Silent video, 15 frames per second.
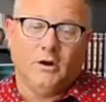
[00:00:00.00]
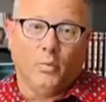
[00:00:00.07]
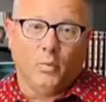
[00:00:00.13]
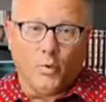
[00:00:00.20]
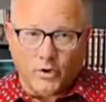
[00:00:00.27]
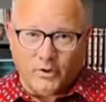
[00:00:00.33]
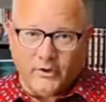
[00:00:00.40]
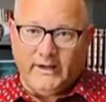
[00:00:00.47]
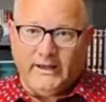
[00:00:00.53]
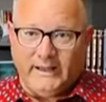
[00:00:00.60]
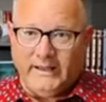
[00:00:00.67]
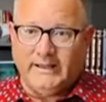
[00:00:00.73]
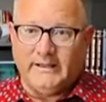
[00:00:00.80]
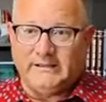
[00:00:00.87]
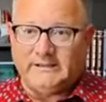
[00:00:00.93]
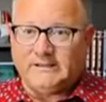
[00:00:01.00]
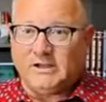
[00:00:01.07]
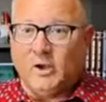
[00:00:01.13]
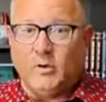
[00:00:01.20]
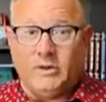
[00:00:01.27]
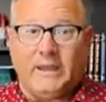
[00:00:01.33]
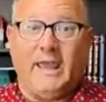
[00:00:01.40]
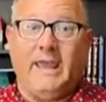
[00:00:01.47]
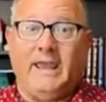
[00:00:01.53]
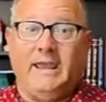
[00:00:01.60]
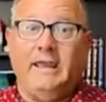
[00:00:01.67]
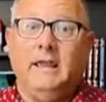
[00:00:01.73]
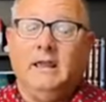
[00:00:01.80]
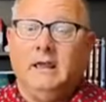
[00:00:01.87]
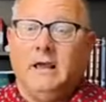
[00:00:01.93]
Worry is,
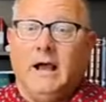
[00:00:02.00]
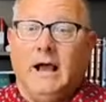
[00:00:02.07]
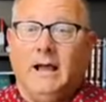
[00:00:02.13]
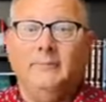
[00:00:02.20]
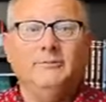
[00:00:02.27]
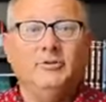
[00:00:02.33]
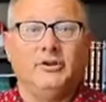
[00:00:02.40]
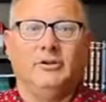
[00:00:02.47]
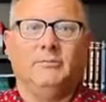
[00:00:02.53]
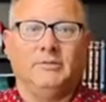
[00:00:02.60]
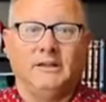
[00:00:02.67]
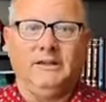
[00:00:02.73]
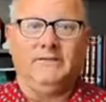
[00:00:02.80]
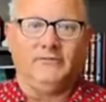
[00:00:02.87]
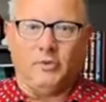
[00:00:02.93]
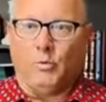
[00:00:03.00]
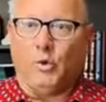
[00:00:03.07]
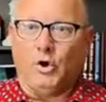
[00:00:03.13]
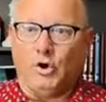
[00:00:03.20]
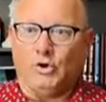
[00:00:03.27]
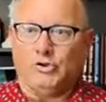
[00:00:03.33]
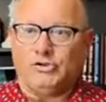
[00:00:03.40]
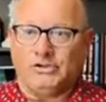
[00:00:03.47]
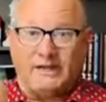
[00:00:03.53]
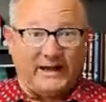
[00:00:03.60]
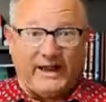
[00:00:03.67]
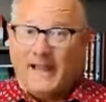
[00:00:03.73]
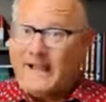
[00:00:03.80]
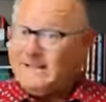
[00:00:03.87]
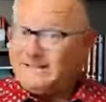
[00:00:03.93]
okay, I'm going to believe the worst.
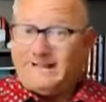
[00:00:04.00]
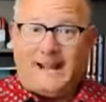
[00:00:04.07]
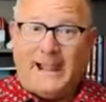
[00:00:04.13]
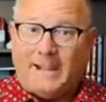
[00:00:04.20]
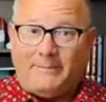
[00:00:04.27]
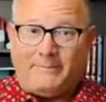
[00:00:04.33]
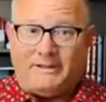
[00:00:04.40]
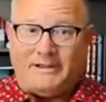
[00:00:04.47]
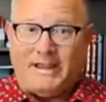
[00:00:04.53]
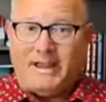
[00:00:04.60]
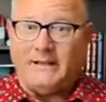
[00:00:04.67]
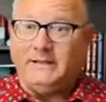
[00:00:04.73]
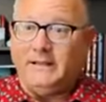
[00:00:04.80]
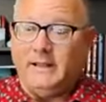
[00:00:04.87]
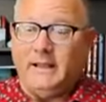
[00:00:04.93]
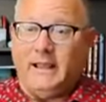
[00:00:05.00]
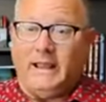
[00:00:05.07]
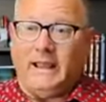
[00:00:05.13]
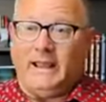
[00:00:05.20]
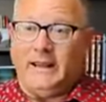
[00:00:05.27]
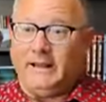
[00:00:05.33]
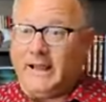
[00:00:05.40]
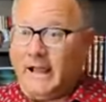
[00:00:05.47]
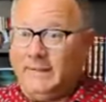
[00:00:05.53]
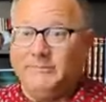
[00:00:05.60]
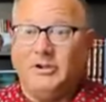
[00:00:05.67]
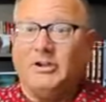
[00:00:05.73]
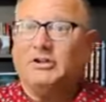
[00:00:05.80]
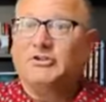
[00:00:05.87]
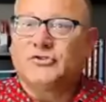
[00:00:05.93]
It hasn't happened yet. And I'm
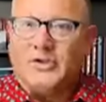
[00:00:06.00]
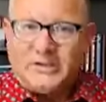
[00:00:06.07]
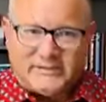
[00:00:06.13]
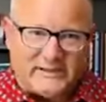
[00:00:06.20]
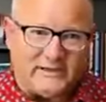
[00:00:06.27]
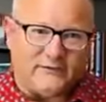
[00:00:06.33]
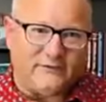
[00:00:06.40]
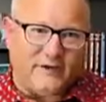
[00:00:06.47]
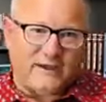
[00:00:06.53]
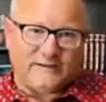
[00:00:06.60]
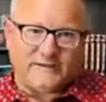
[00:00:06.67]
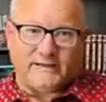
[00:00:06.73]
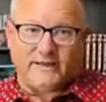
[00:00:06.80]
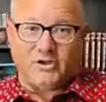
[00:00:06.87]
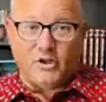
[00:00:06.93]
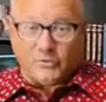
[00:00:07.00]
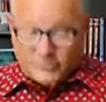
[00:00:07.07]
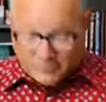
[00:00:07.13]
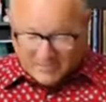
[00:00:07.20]
going to trust in the fact that it goes